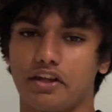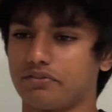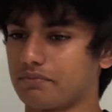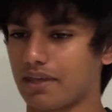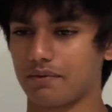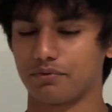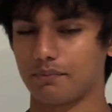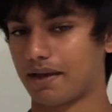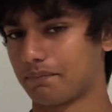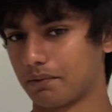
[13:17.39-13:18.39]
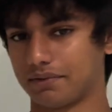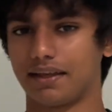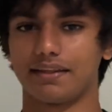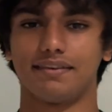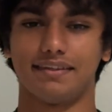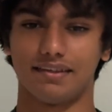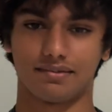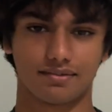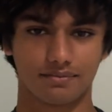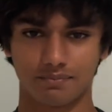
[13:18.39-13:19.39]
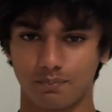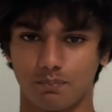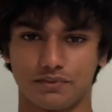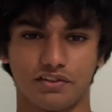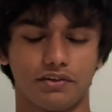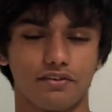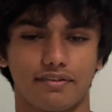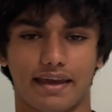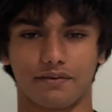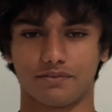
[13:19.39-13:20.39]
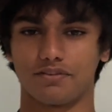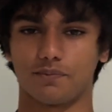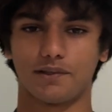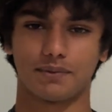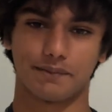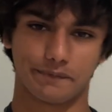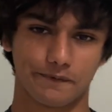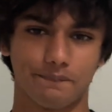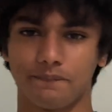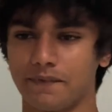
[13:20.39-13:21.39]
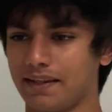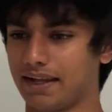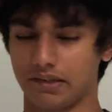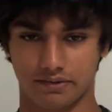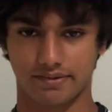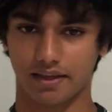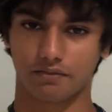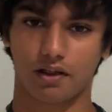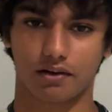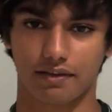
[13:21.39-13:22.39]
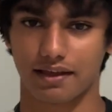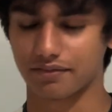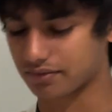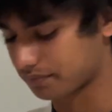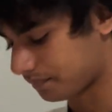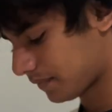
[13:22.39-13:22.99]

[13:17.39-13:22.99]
sometimes we might be able to get these materials out to real people and save a lot of lives.